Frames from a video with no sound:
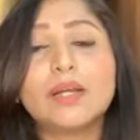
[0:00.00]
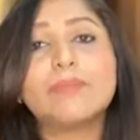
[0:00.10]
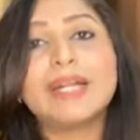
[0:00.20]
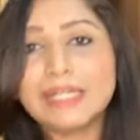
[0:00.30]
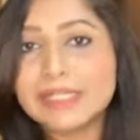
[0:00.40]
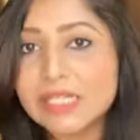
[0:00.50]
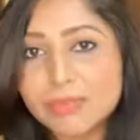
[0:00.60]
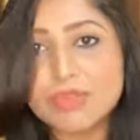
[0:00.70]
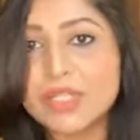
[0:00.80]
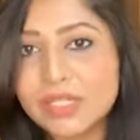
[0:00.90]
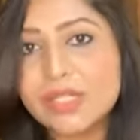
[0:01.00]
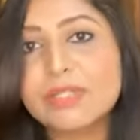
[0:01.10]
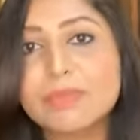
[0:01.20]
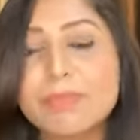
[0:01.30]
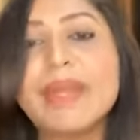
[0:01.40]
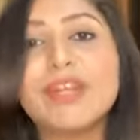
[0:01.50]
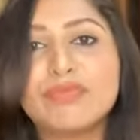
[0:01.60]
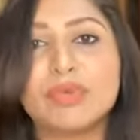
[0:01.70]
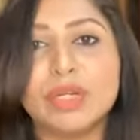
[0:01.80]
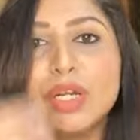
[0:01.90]
But this procedure is
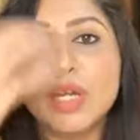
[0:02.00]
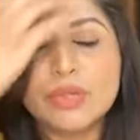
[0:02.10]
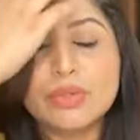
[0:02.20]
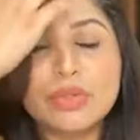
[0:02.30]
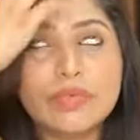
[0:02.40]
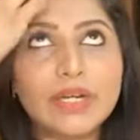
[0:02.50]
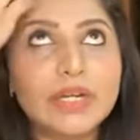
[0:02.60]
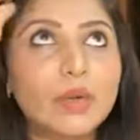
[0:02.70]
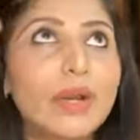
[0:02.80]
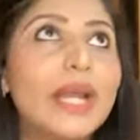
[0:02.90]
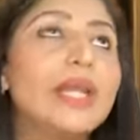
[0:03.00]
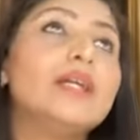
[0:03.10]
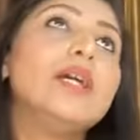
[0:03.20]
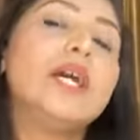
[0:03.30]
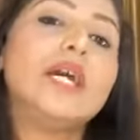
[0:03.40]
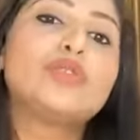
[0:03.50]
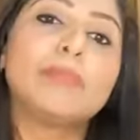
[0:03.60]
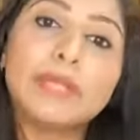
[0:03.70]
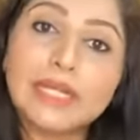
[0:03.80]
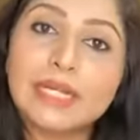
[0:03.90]
painful, so you will require a
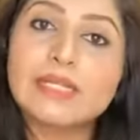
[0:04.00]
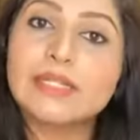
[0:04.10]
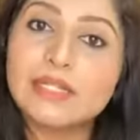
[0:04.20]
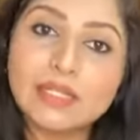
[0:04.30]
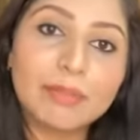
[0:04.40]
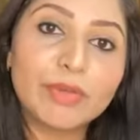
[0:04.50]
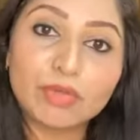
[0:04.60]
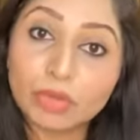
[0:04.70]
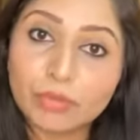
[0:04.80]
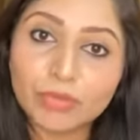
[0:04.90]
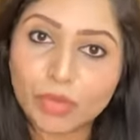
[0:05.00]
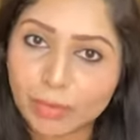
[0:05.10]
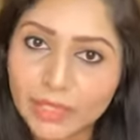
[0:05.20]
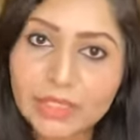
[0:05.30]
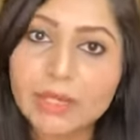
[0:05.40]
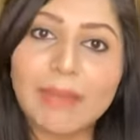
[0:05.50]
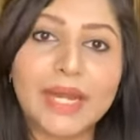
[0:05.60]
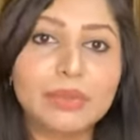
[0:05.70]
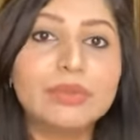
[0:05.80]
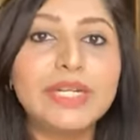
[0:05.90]
topical anesthesia before performing
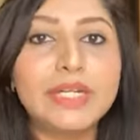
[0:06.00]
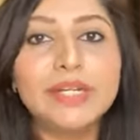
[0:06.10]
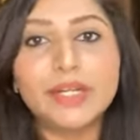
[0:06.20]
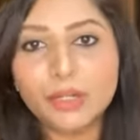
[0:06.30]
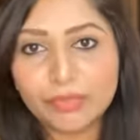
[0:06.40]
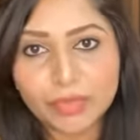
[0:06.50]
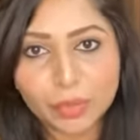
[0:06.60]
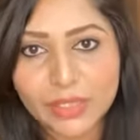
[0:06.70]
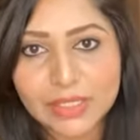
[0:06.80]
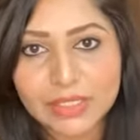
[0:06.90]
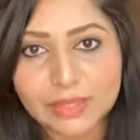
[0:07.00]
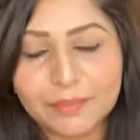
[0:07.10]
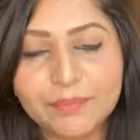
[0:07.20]
microneedling radio frequency.